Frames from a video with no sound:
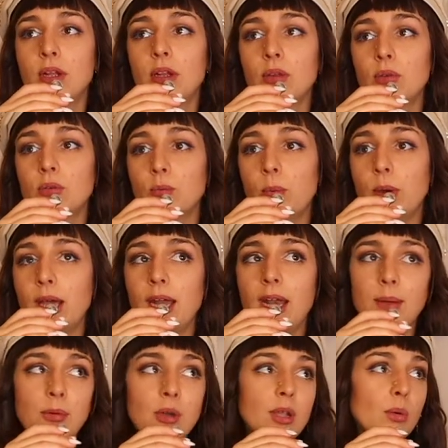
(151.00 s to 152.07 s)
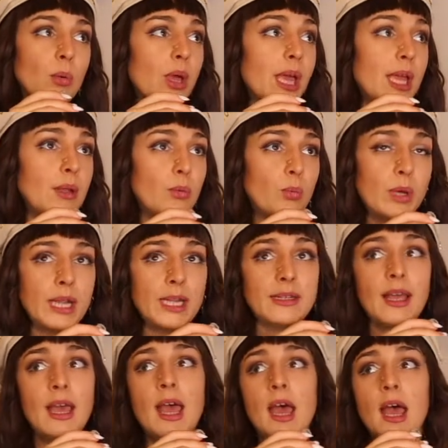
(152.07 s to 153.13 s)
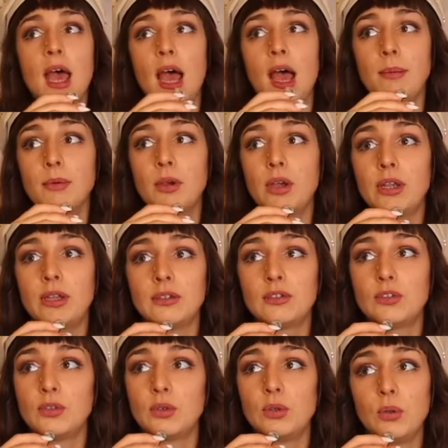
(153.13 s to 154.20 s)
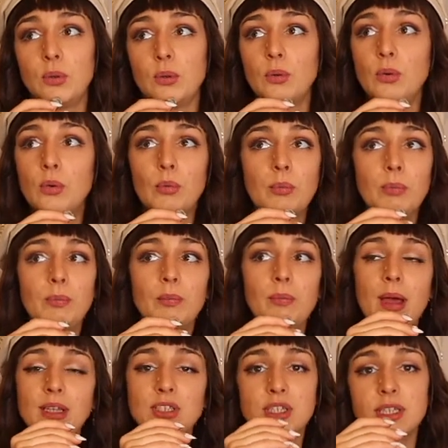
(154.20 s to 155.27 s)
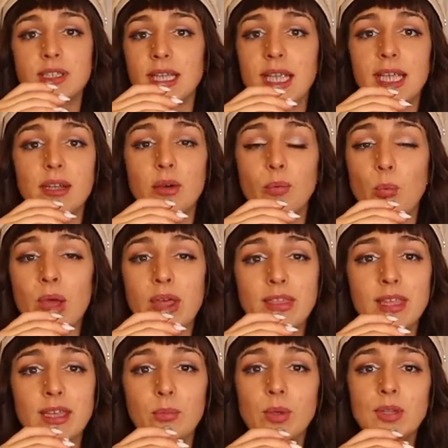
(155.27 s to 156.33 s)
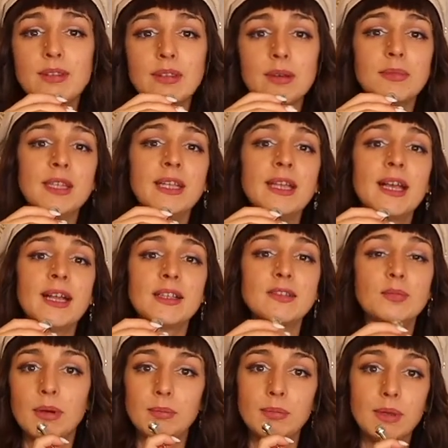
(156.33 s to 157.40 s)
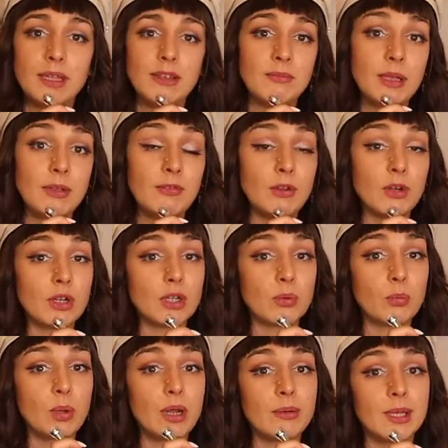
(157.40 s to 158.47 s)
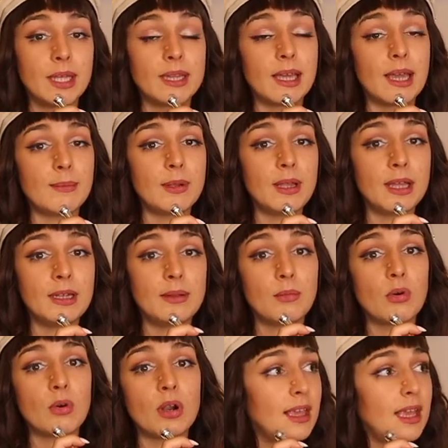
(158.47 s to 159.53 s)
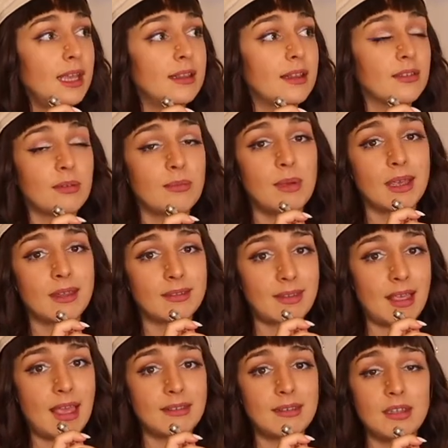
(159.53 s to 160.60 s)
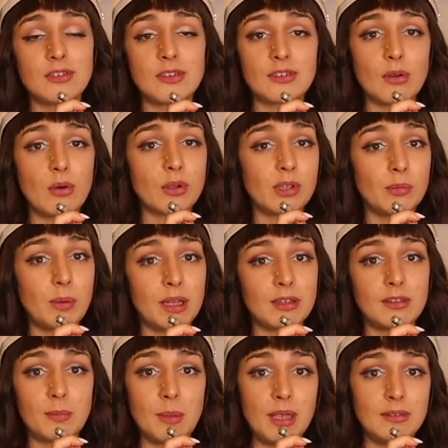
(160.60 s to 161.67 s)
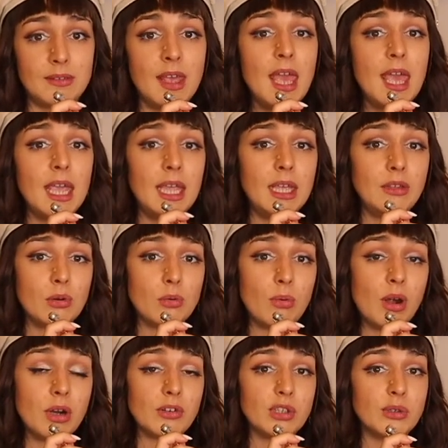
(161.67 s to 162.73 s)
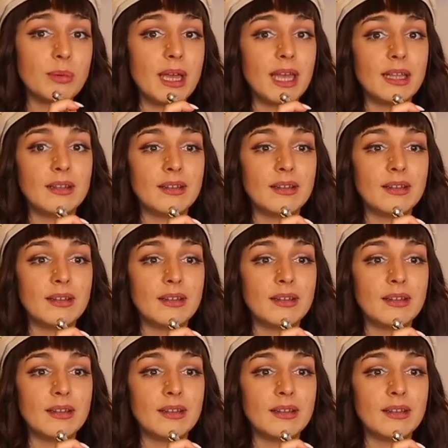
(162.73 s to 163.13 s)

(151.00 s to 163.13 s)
lose weight, I'm gonna gain weight, I'm going to match it in a wedding with something else. But believe me, if you're not wearing it anymore, it doesn't make sense. It just occupies space in your wardrobe. And